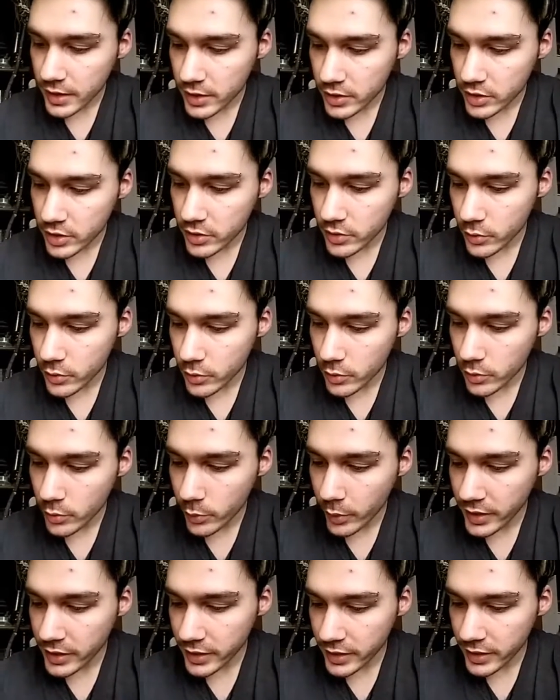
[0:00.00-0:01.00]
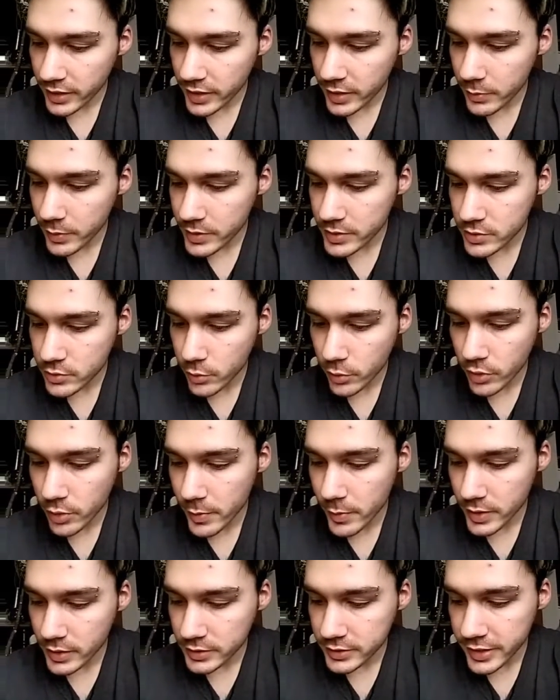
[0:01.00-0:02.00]
The waning gibbous or the
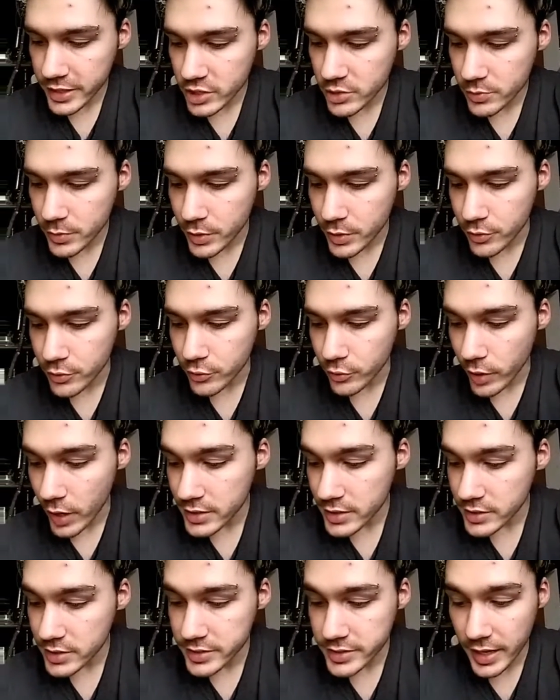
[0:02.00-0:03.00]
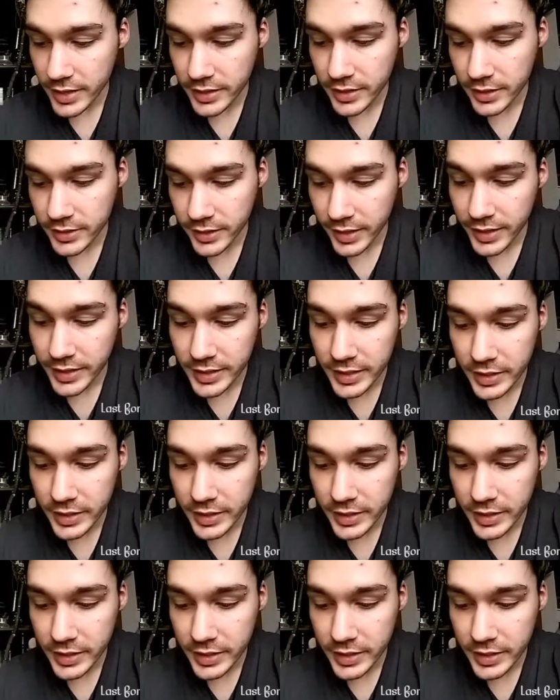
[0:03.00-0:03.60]
middle-aged moon rises at the late